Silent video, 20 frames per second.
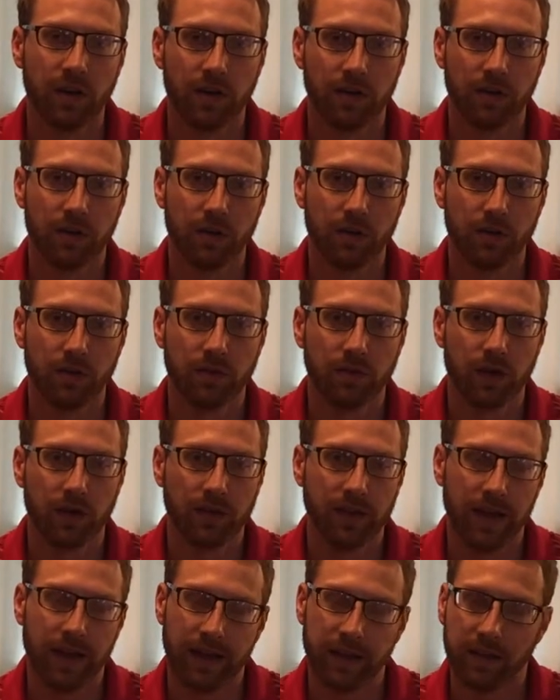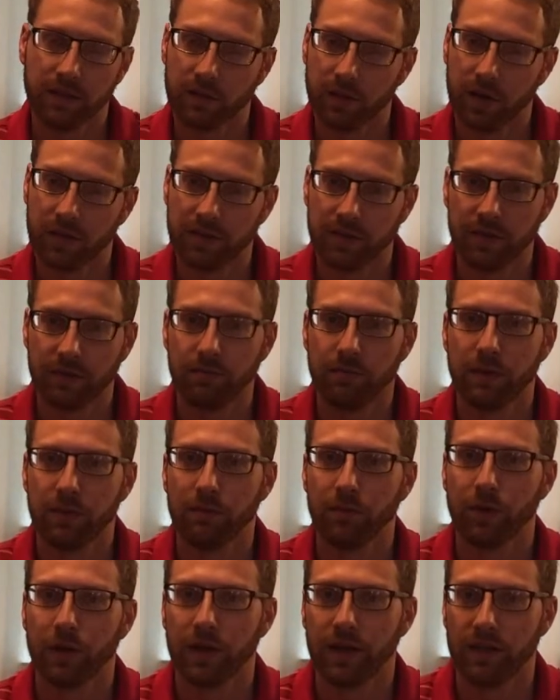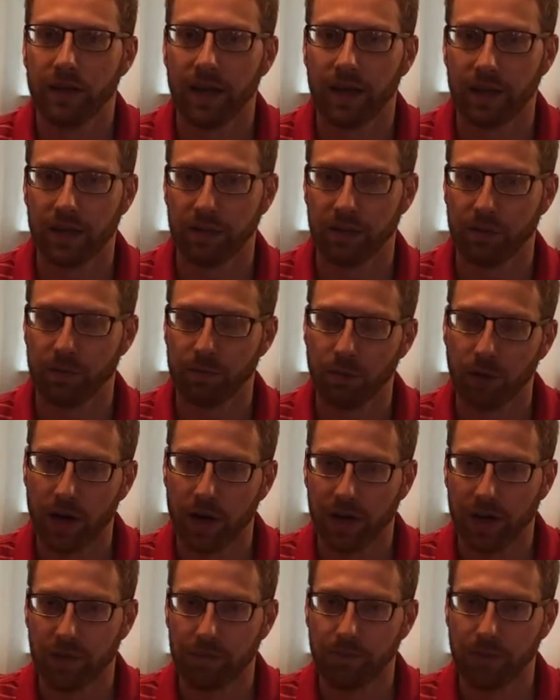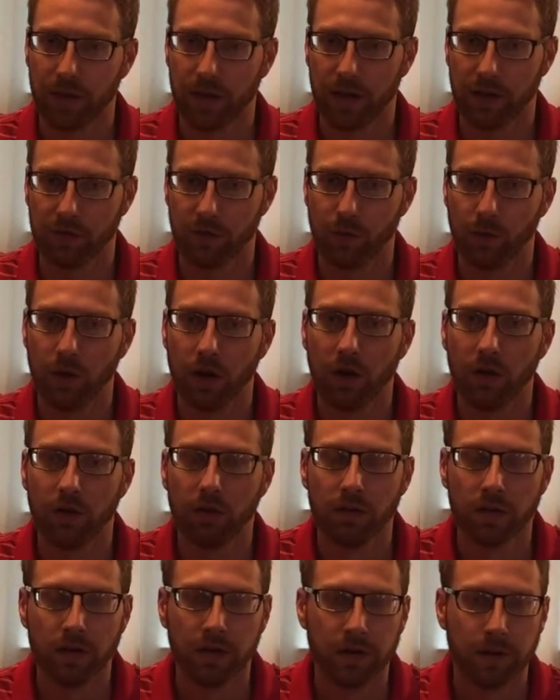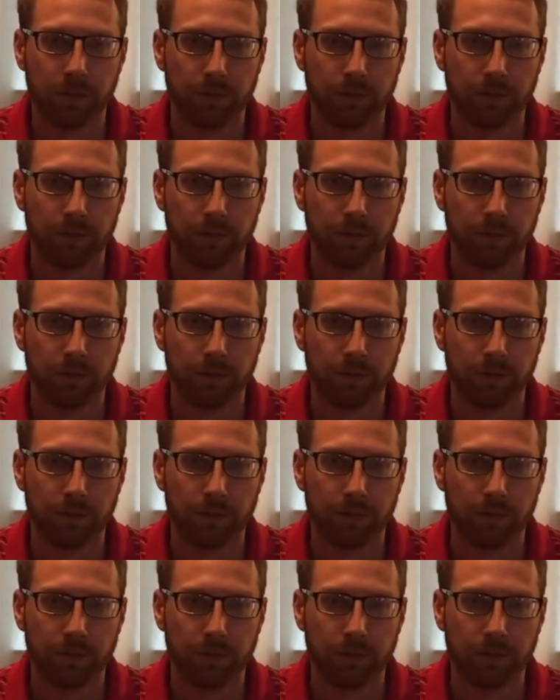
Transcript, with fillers: on those on that interosseous membrane that can sprain it as well.